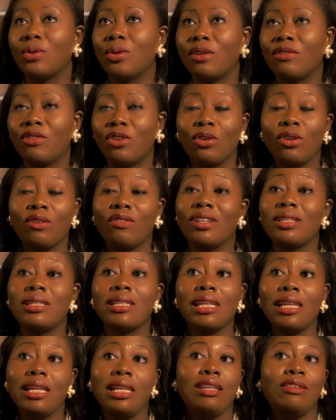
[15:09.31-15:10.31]
If you
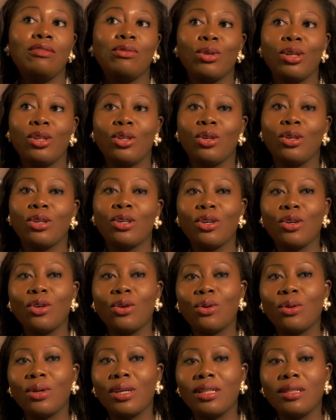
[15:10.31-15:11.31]
eventually leave radio, you can
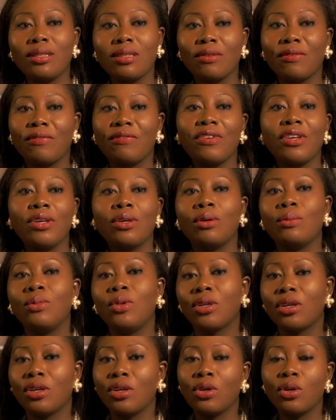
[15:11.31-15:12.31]
go into film, you
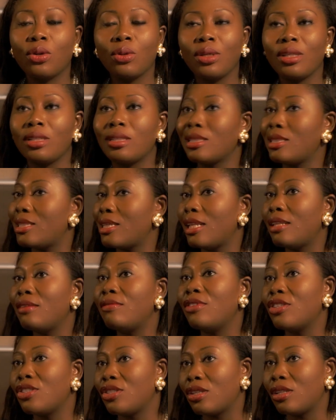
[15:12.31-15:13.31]
can go into
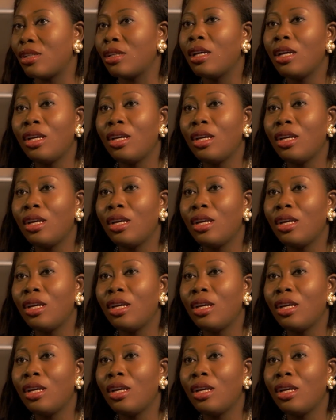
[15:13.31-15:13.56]
television,